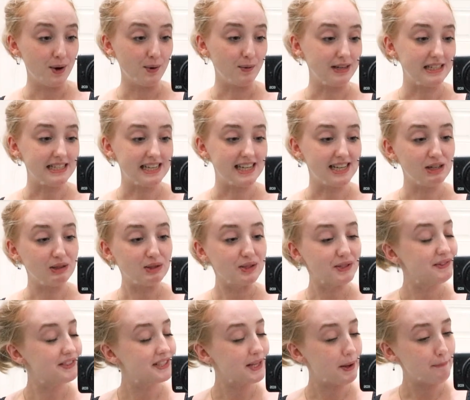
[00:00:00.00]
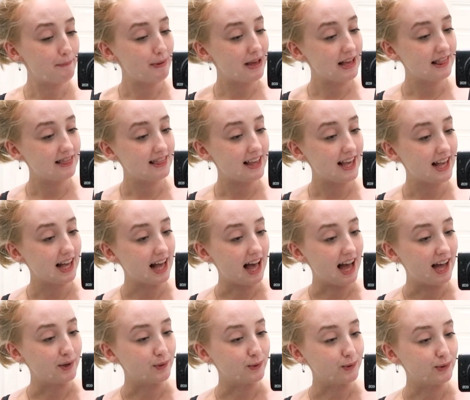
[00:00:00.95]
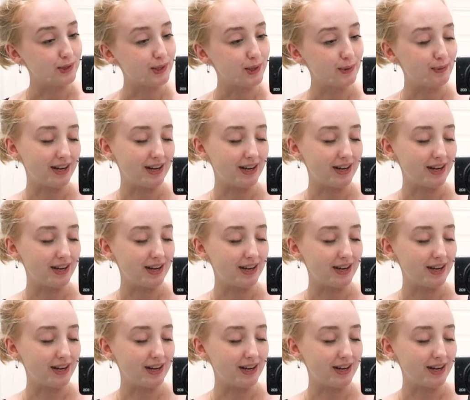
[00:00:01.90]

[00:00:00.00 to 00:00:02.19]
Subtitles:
We did lots of sunbathing and also